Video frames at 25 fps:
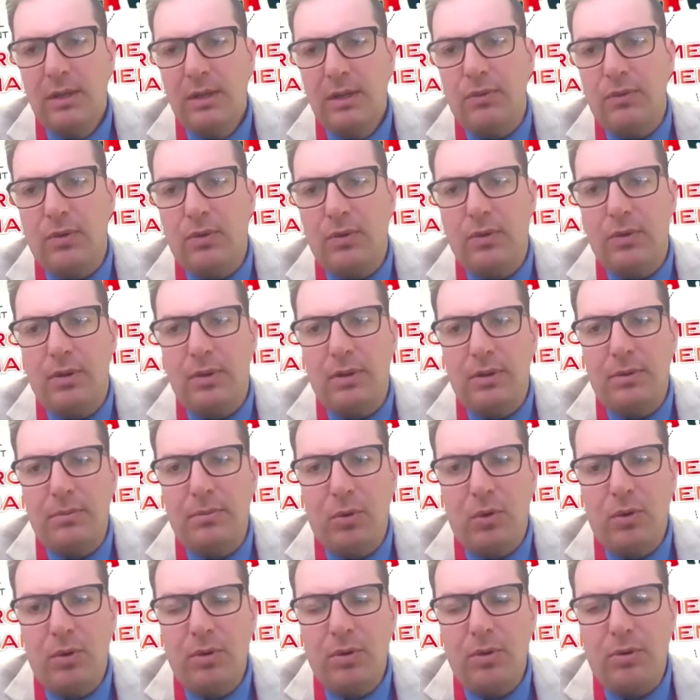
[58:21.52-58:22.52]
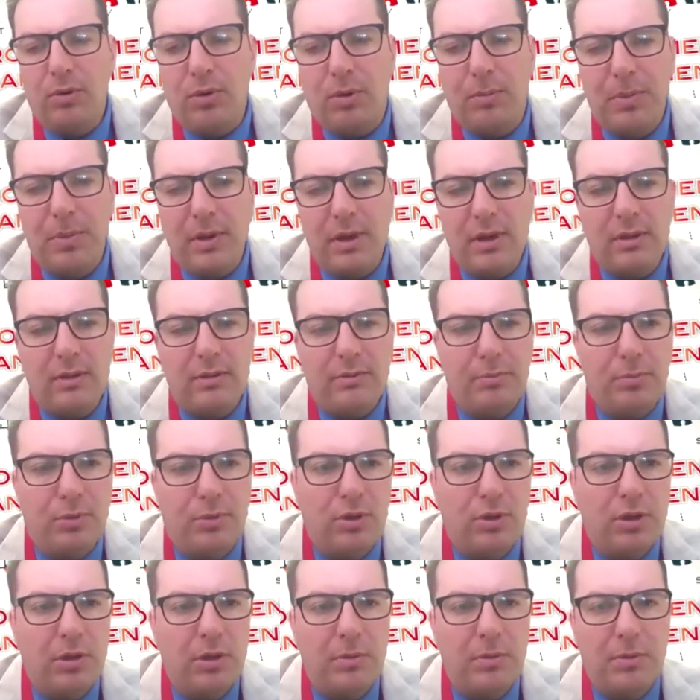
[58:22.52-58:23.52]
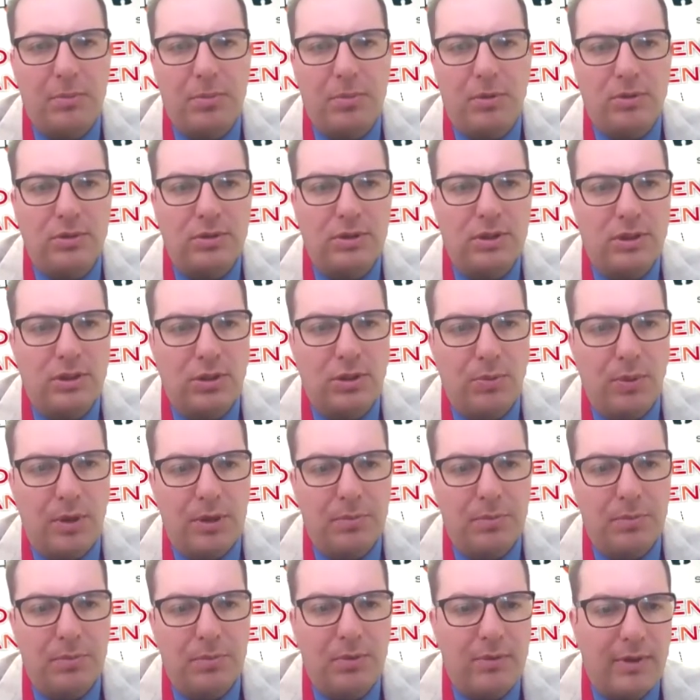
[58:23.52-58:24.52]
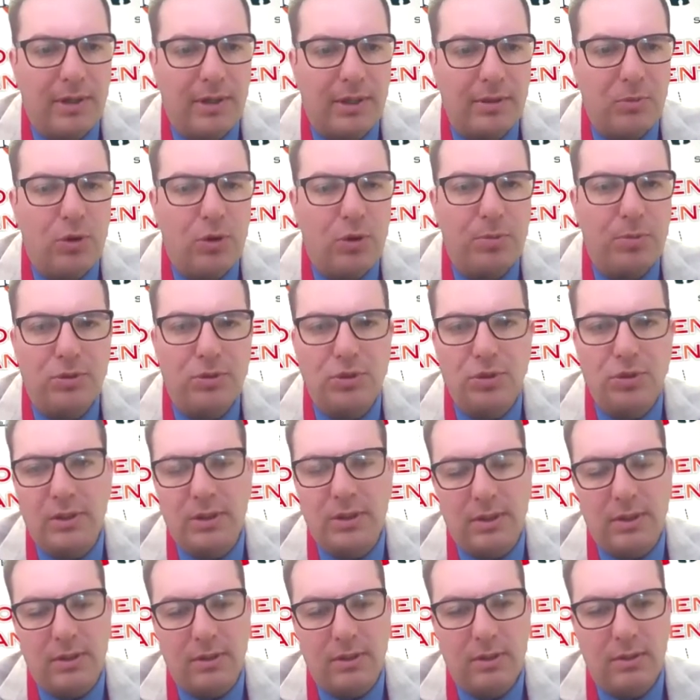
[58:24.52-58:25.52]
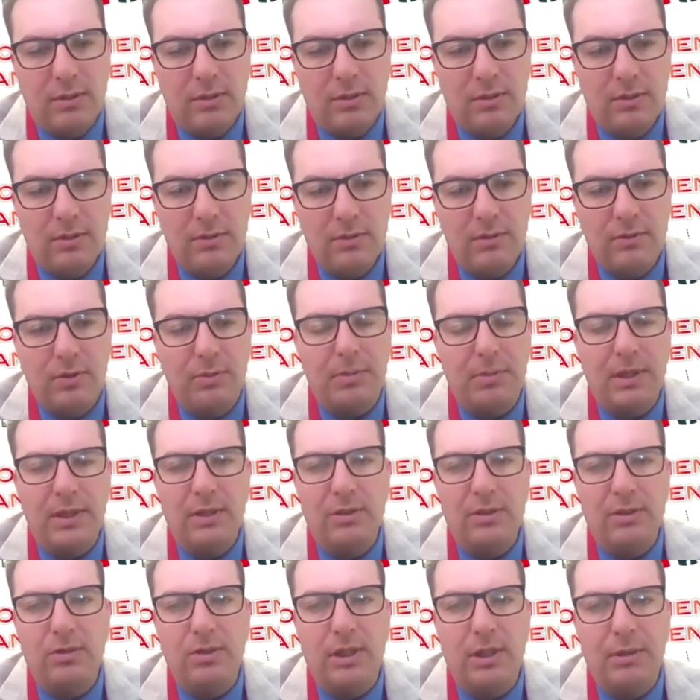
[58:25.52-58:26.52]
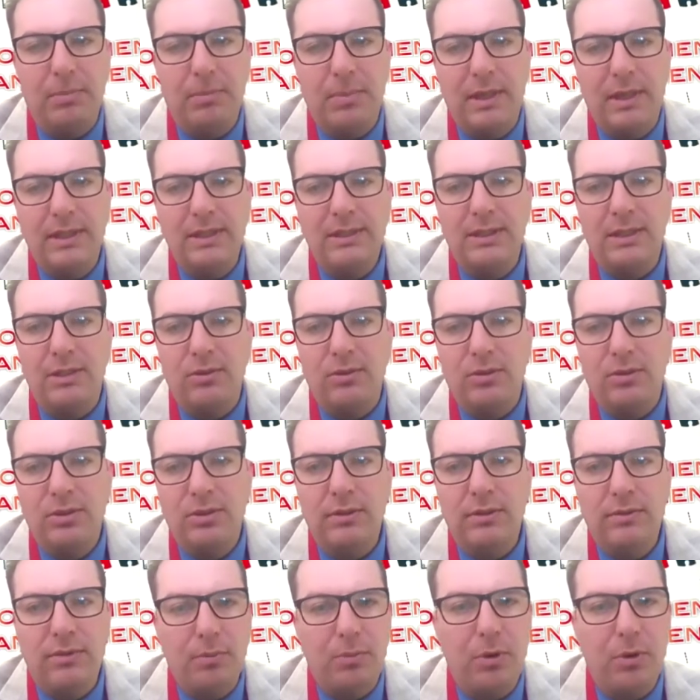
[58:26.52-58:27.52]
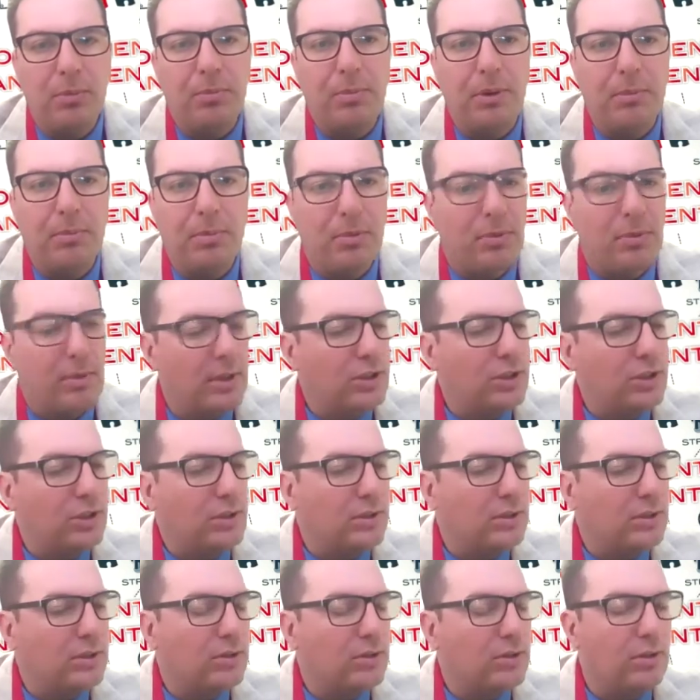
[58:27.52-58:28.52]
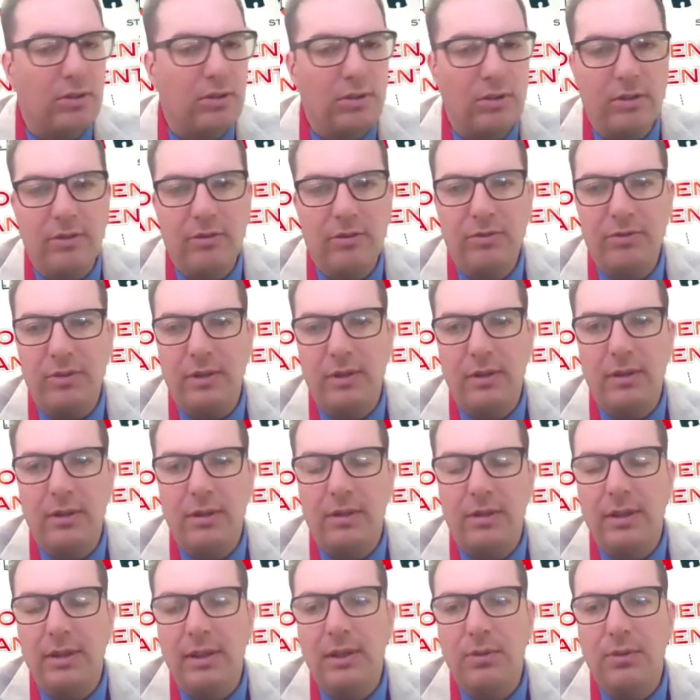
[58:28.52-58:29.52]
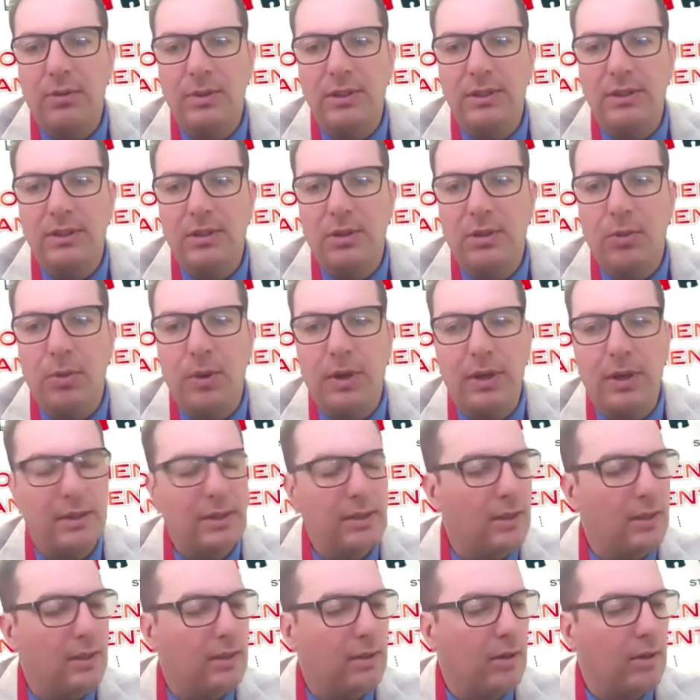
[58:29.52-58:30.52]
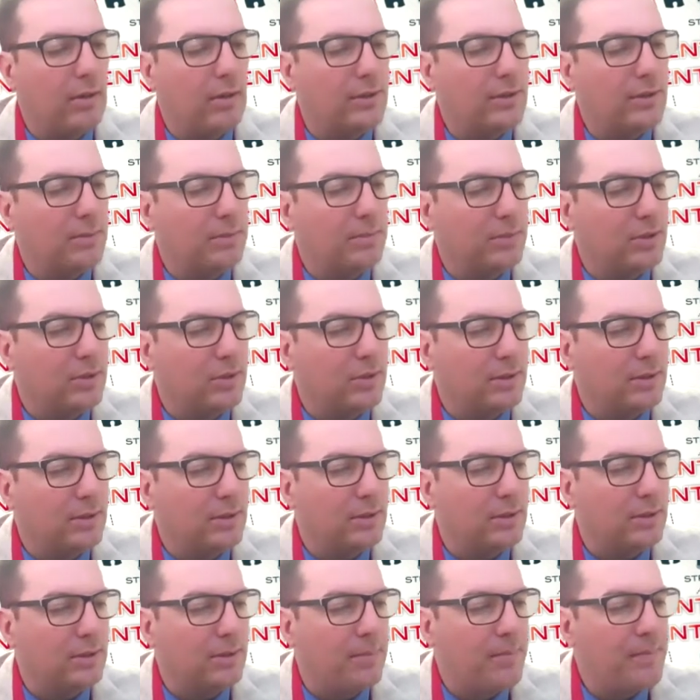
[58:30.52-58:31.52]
For a more competitive procurement process, you want to provide more opportunity for bidding to take place and also for more preparation so that you have increased quality of submissions.